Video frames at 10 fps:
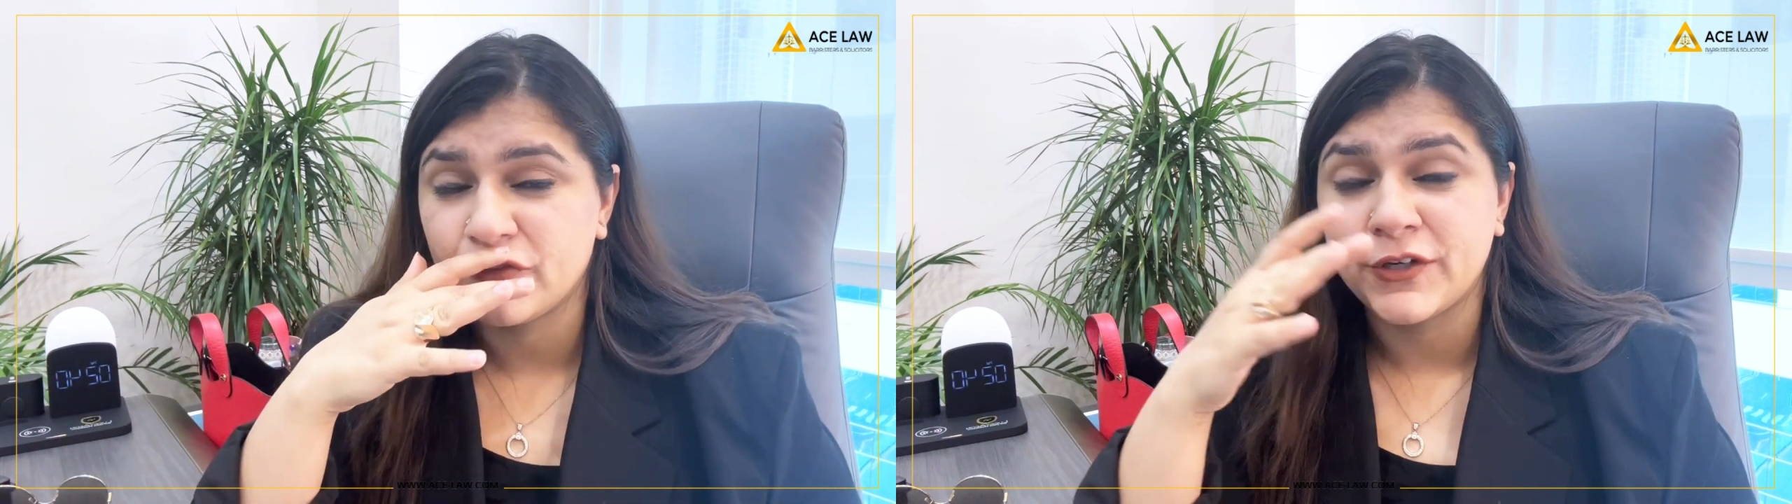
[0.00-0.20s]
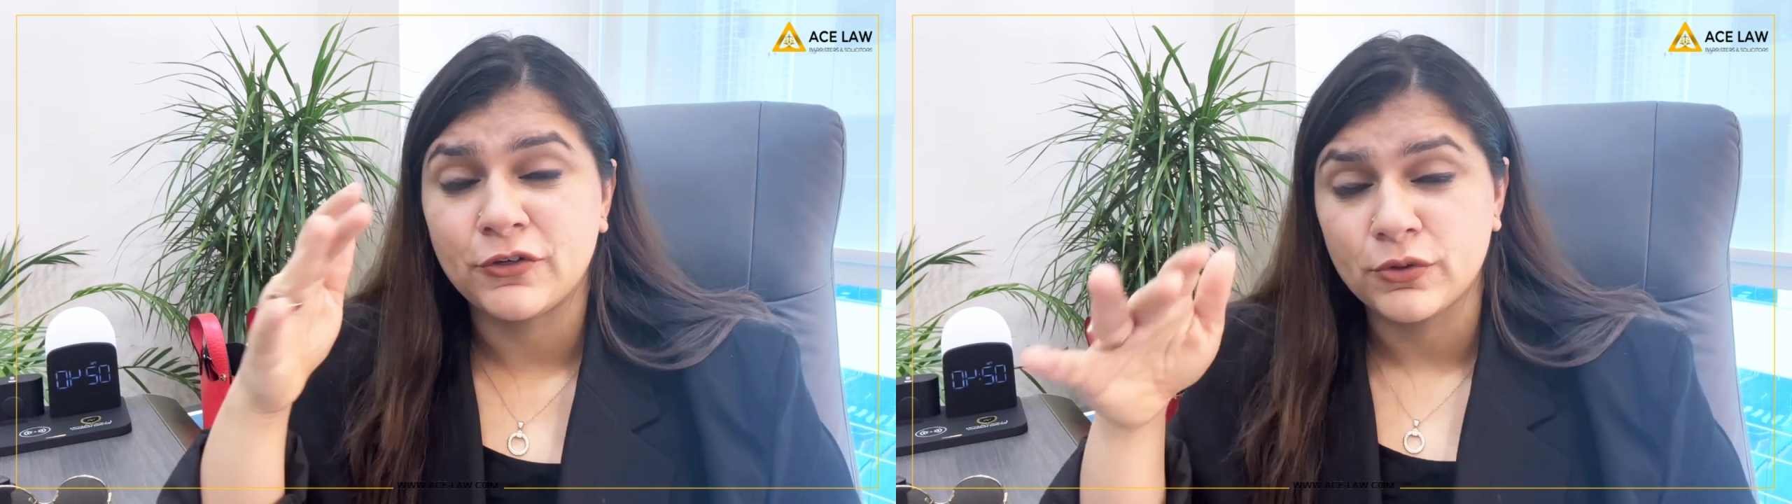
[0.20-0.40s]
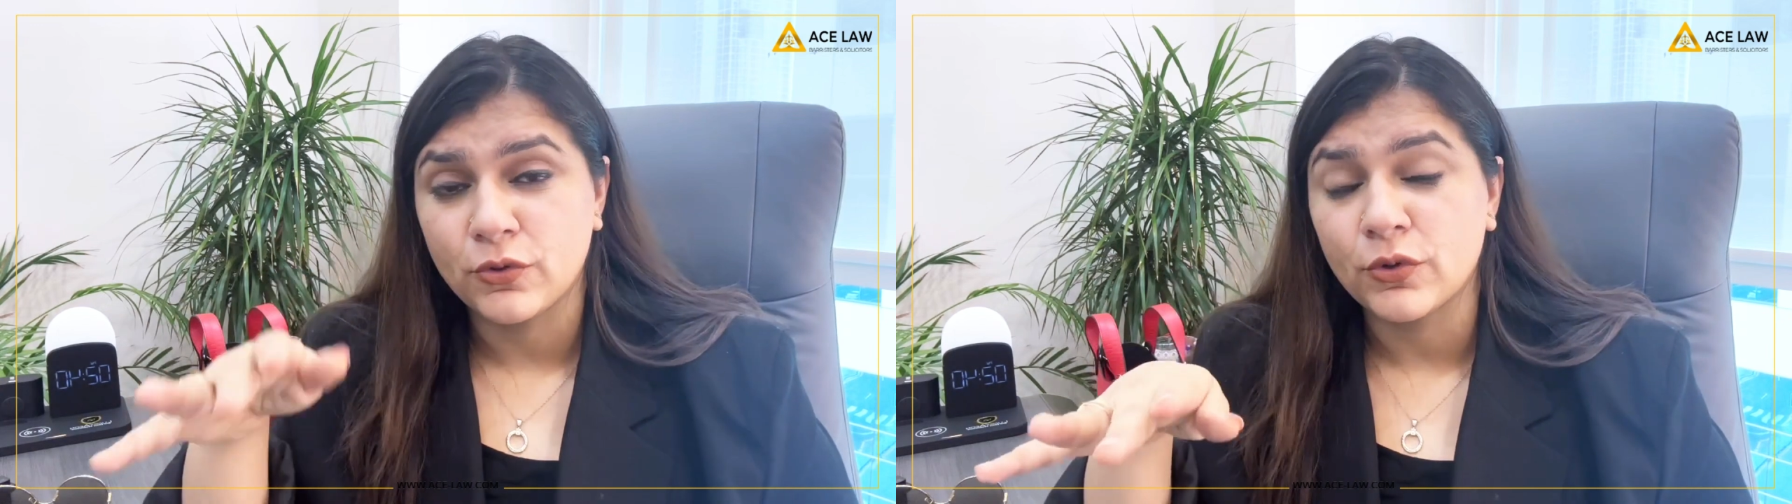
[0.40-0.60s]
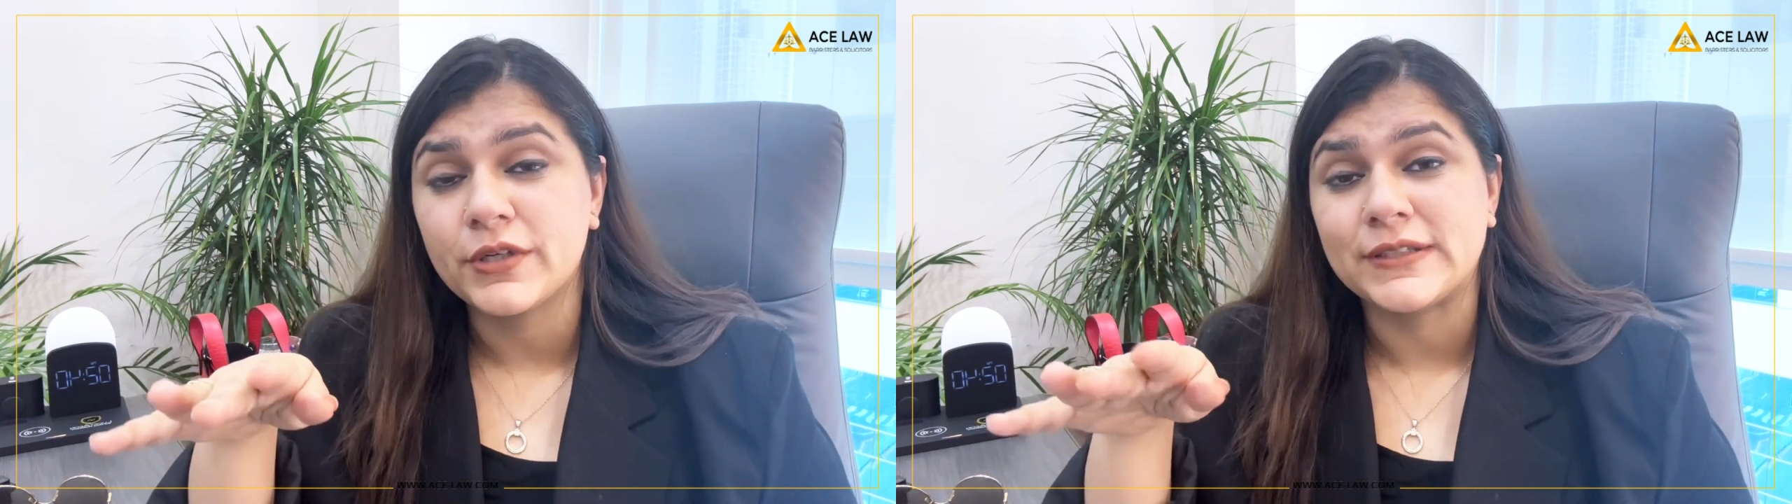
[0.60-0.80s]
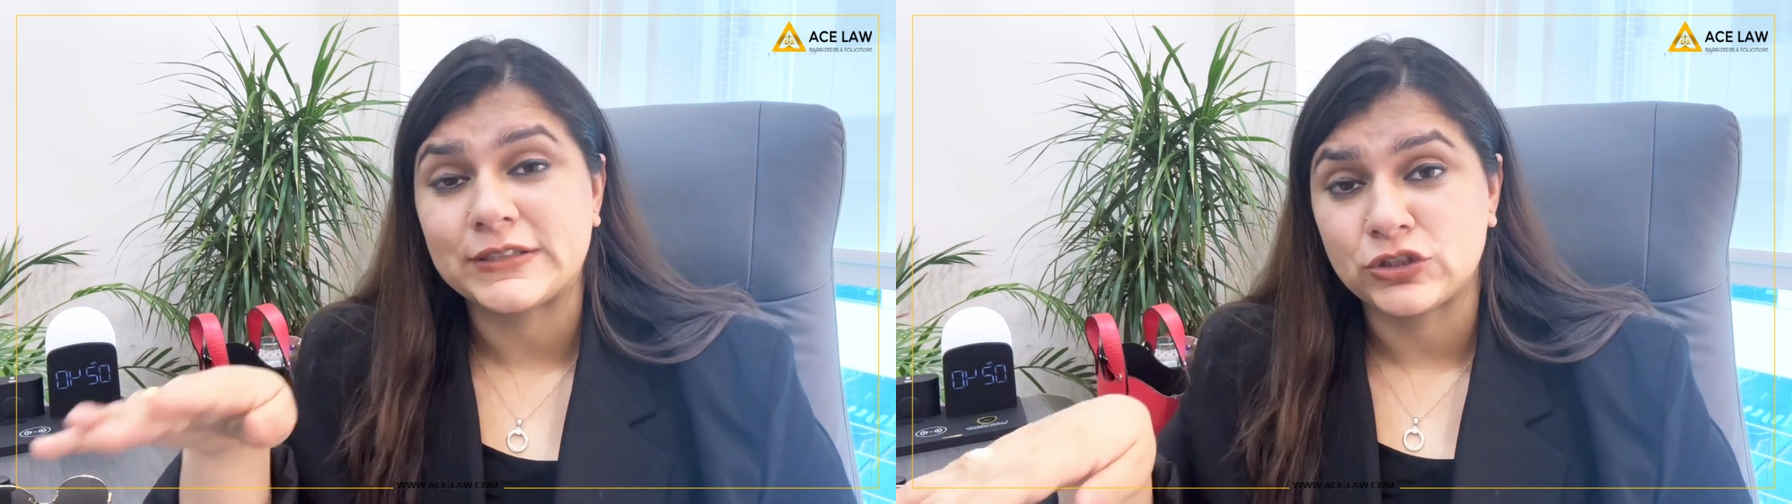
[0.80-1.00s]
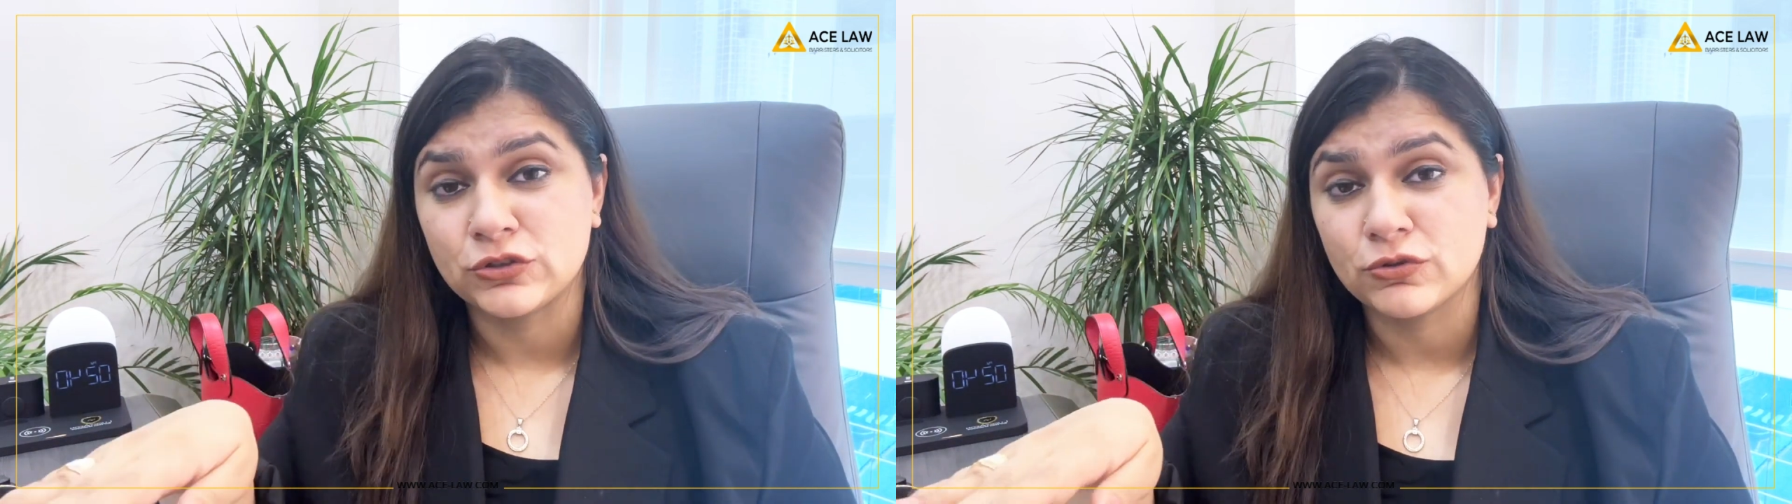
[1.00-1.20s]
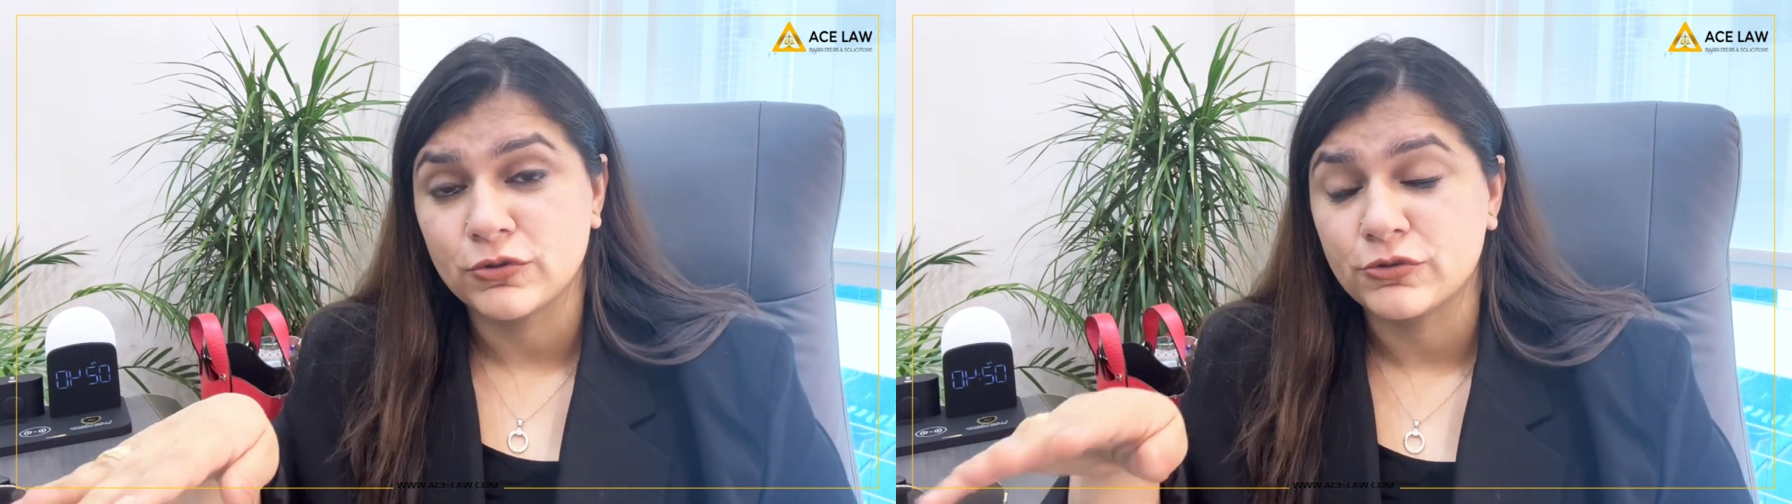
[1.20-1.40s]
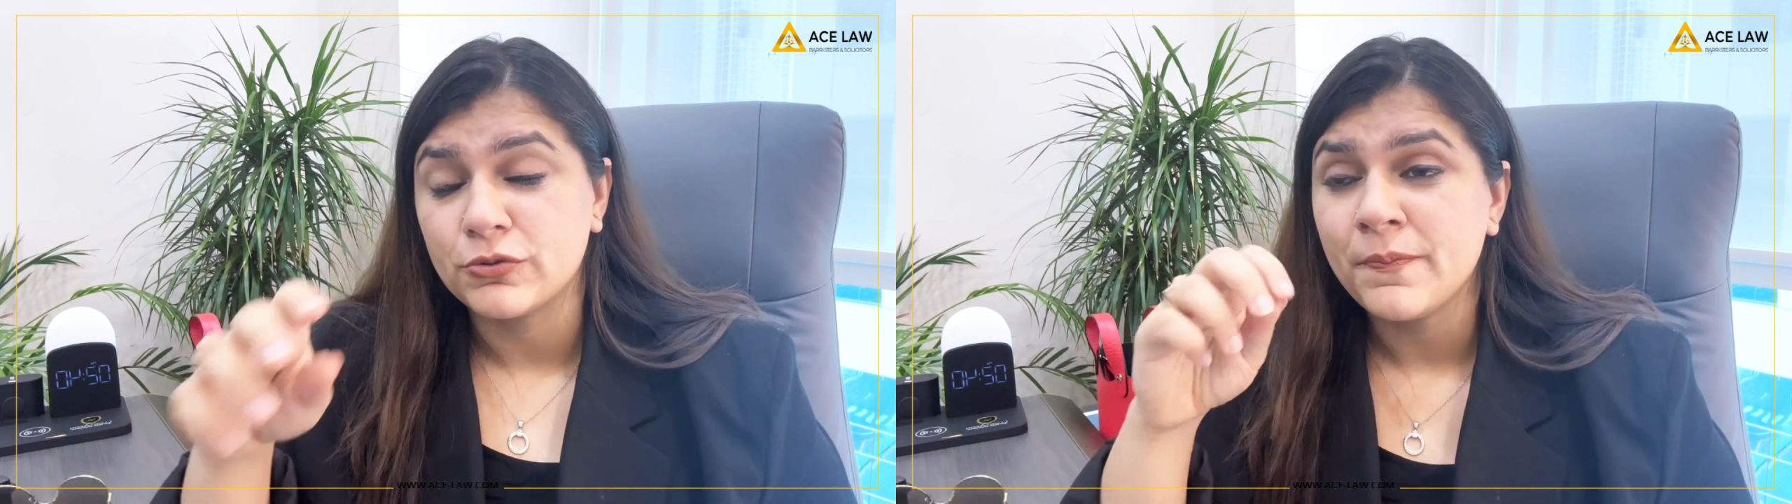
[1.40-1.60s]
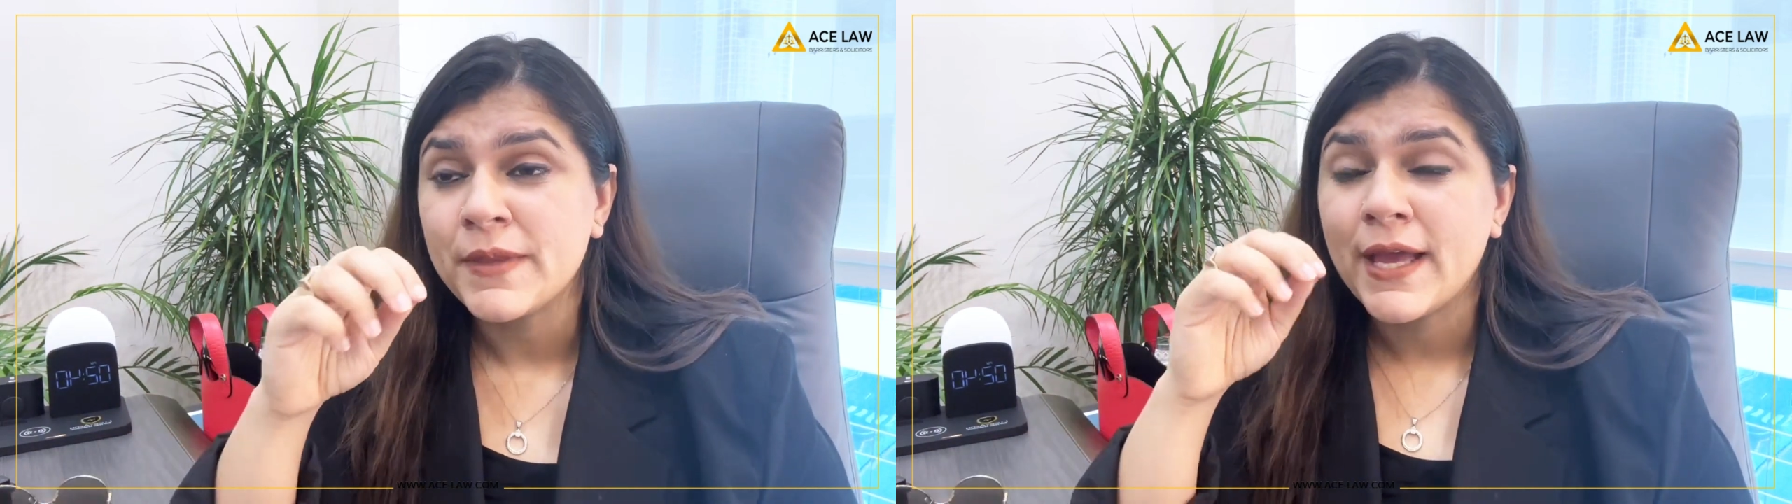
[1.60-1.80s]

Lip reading: federal court decisions also,